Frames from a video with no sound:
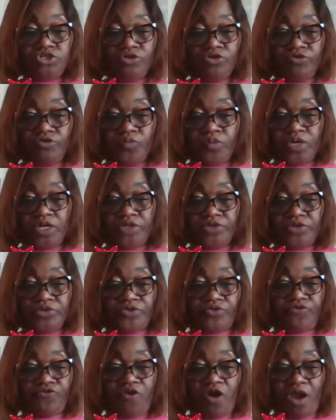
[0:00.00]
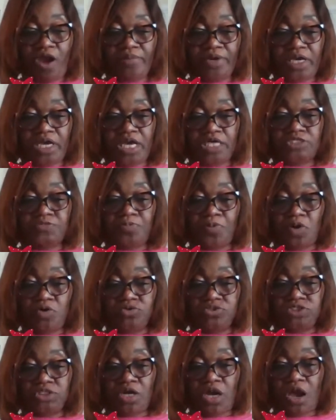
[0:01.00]
Children with trauma
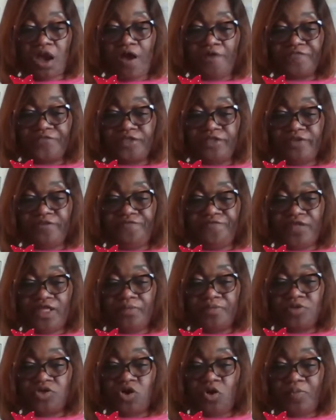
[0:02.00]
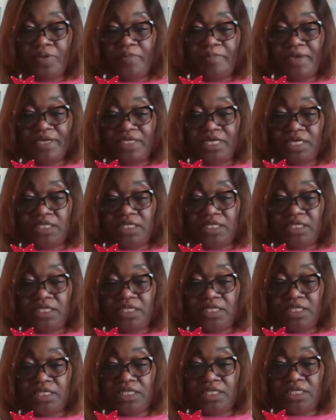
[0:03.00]
exposure often develop coping
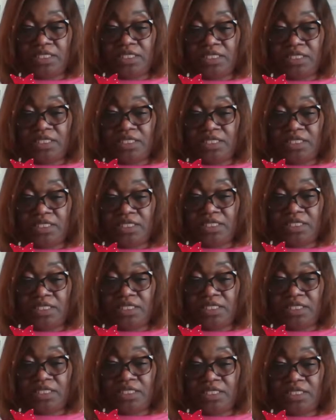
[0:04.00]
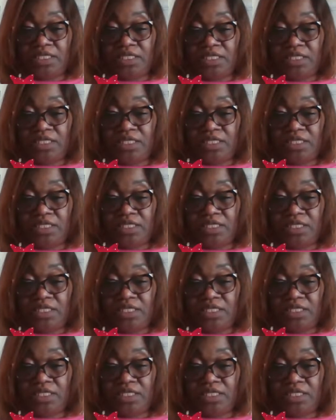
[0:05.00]
mechanisms to help alleviate
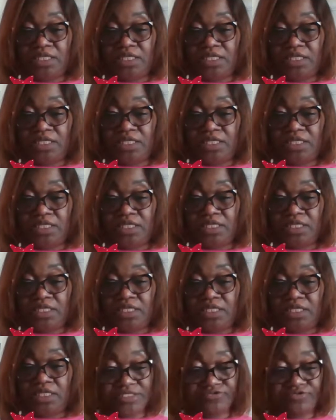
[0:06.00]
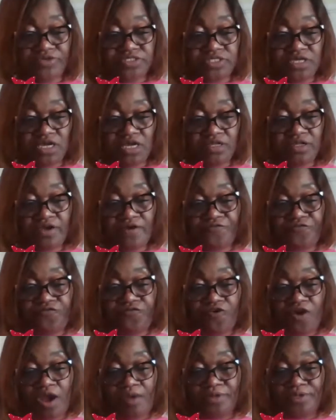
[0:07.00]
the hurt they feel as a result of
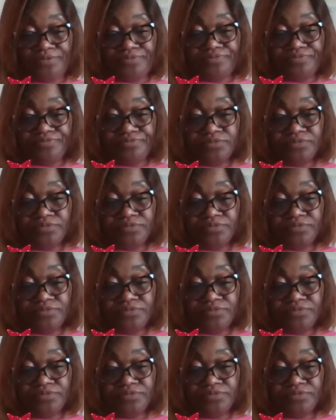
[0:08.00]
trauma.